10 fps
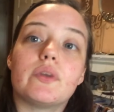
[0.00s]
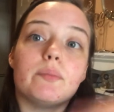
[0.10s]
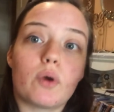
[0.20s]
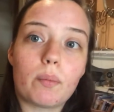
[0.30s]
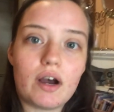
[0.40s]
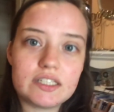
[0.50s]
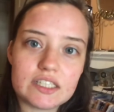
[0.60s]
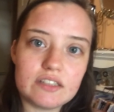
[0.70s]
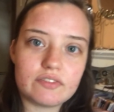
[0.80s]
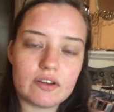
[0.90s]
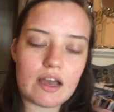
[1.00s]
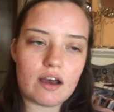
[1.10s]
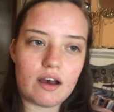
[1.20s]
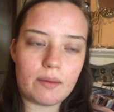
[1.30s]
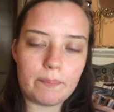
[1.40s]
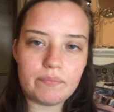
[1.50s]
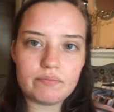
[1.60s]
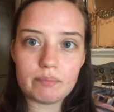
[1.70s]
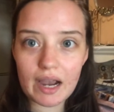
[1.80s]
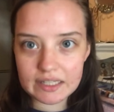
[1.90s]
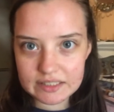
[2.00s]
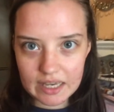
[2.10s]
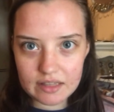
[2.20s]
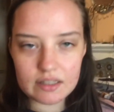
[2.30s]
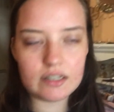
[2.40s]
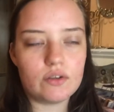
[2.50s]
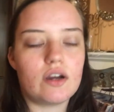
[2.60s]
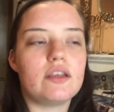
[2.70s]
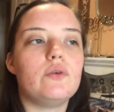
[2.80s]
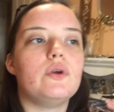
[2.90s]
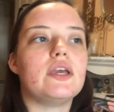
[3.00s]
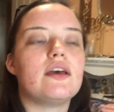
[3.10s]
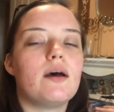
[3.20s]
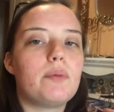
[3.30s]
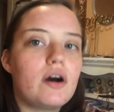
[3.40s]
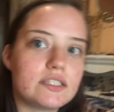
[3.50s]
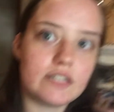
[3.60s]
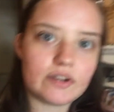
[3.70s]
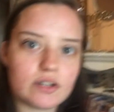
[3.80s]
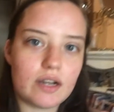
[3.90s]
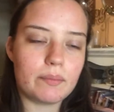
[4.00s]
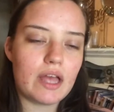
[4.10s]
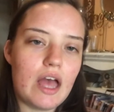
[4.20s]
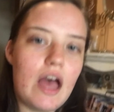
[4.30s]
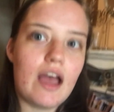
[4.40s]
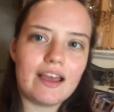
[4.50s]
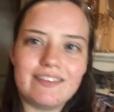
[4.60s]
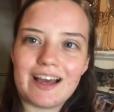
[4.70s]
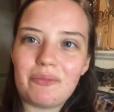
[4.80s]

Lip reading: a more positive mindset, then you get a positive outcome. And that